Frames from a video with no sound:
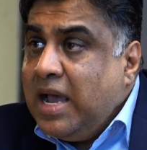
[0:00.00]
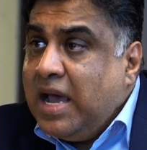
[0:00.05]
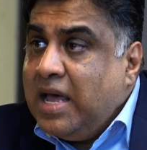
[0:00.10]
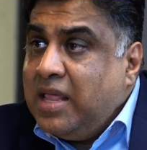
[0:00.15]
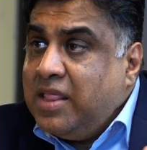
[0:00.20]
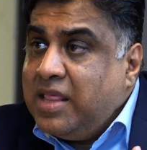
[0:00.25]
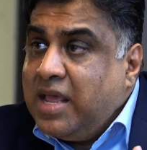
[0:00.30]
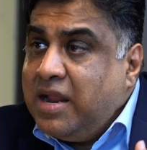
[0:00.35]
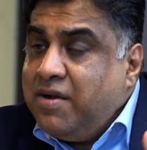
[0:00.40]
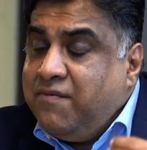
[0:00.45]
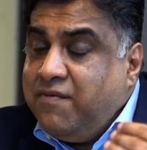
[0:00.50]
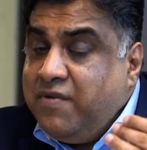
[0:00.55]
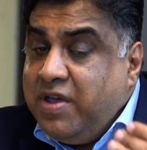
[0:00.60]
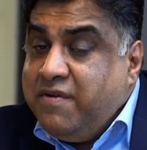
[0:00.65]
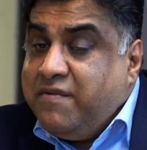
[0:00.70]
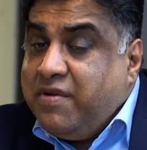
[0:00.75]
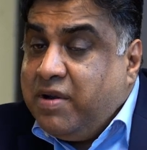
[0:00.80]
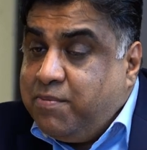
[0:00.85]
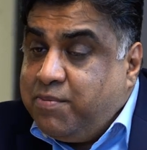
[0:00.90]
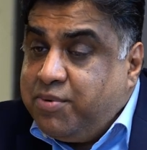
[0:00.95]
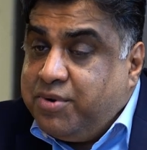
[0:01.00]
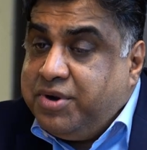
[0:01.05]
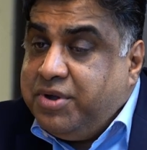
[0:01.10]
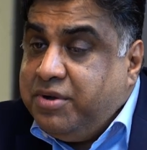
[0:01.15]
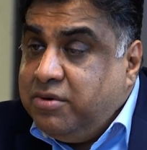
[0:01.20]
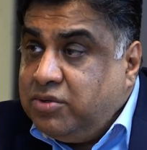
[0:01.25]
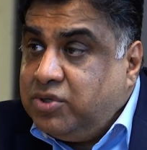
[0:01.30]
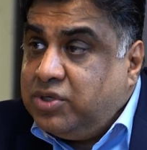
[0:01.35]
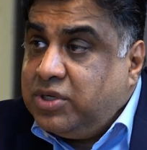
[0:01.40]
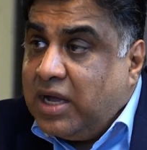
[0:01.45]
And then we will
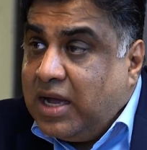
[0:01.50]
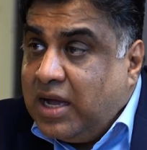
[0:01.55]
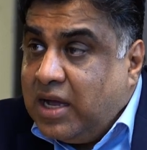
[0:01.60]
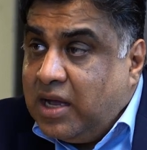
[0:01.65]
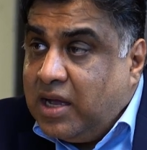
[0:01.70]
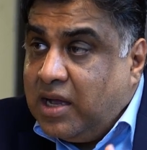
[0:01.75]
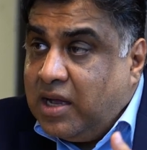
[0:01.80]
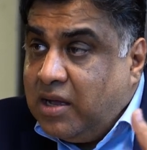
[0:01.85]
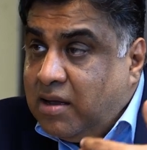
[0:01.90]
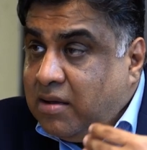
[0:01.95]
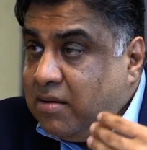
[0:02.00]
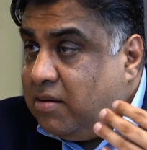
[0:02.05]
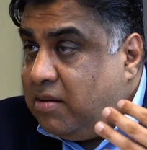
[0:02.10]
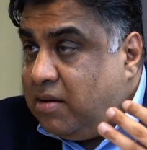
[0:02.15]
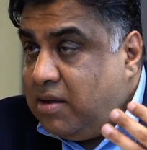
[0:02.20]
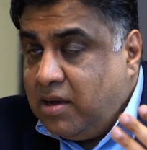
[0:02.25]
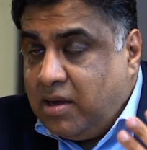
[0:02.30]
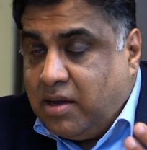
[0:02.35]
produce a